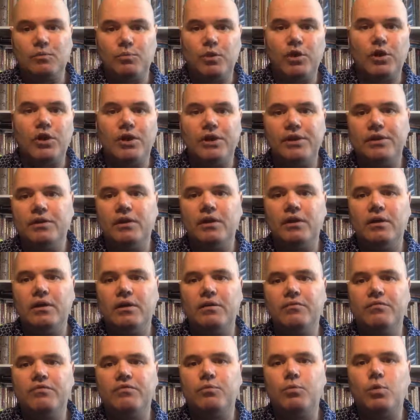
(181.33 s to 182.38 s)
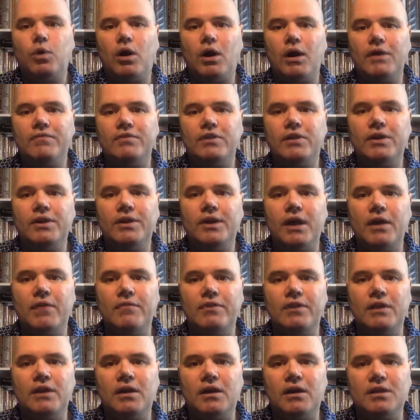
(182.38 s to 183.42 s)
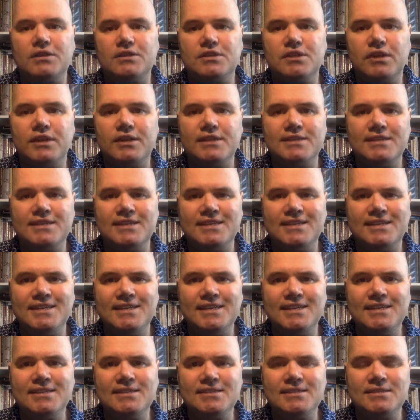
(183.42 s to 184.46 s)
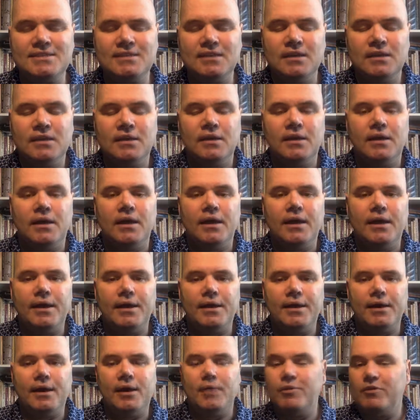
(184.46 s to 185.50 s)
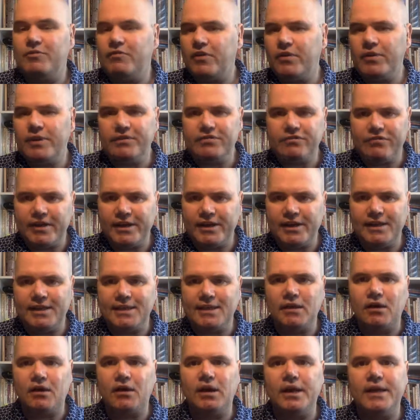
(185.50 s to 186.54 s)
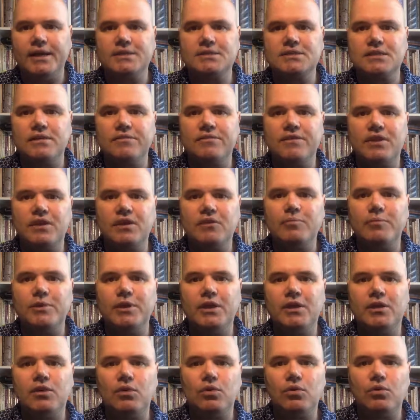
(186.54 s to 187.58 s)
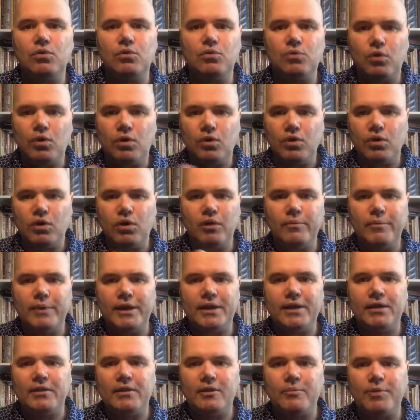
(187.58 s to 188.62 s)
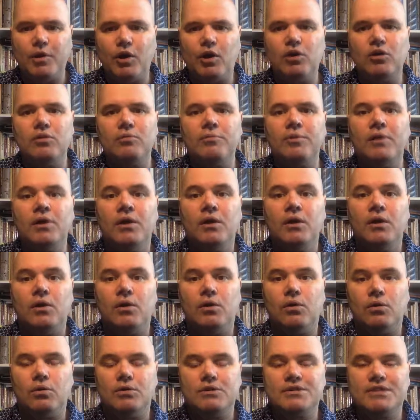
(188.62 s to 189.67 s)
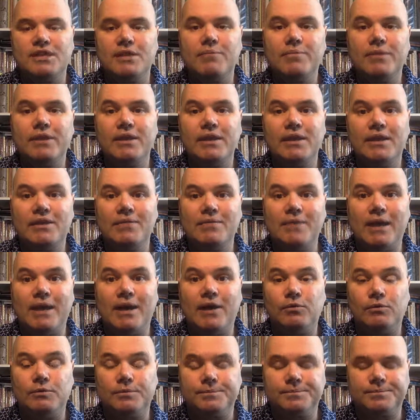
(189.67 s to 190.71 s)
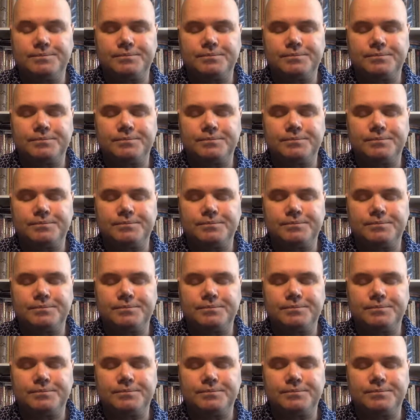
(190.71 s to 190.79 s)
word of what I've learned over the last 19 years. I'm a very friendly guy, so if you give me a call or comment at the bottom or send me an email,